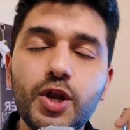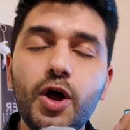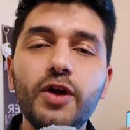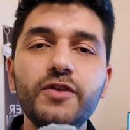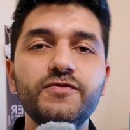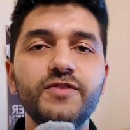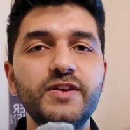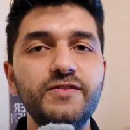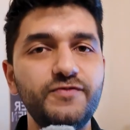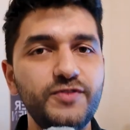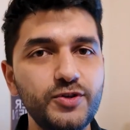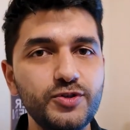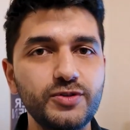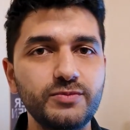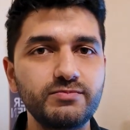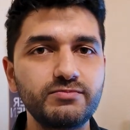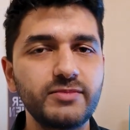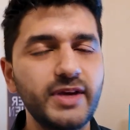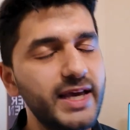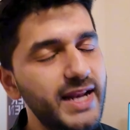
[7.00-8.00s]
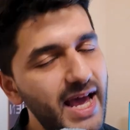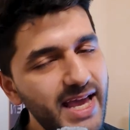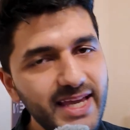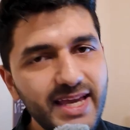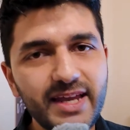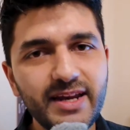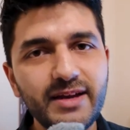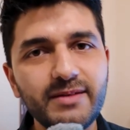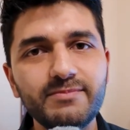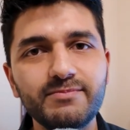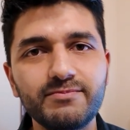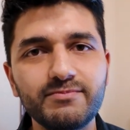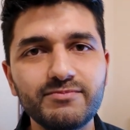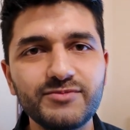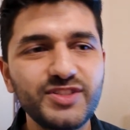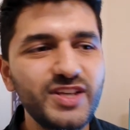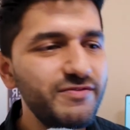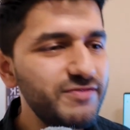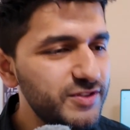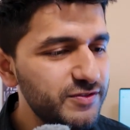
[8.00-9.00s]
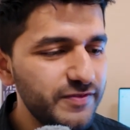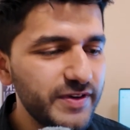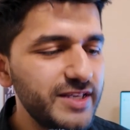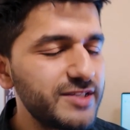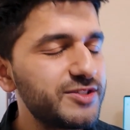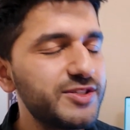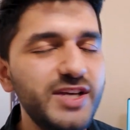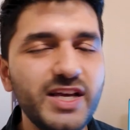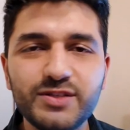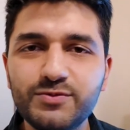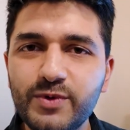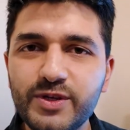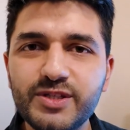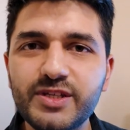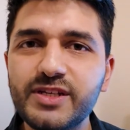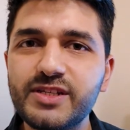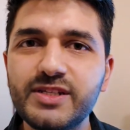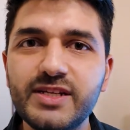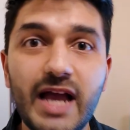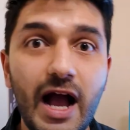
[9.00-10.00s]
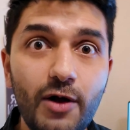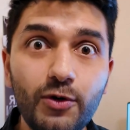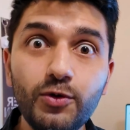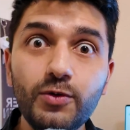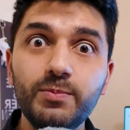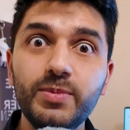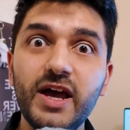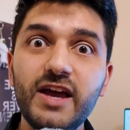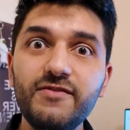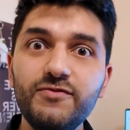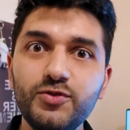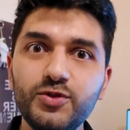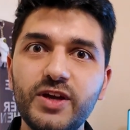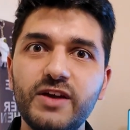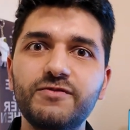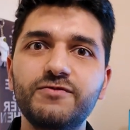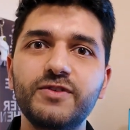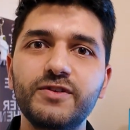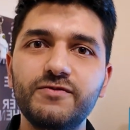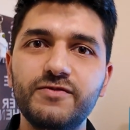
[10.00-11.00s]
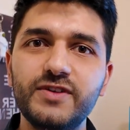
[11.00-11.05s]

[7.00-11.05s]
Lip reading: a lot of confusion, and I get it. SEVIS fees, DS-160, how to apply for the F1